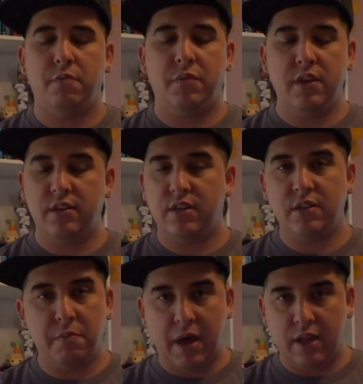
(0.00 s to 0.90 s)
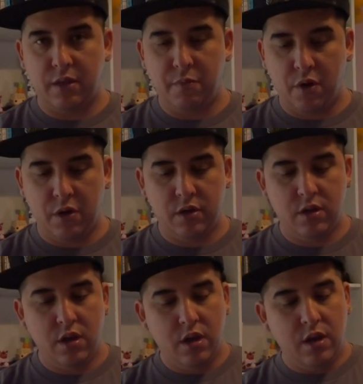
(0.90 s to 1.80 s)
This is a Motley boa.
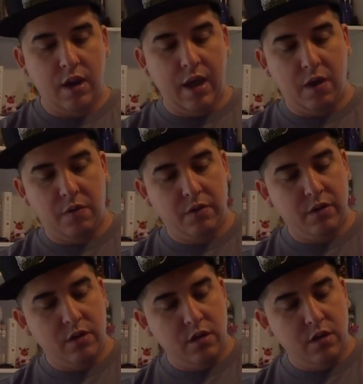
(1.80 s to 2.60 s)
Now,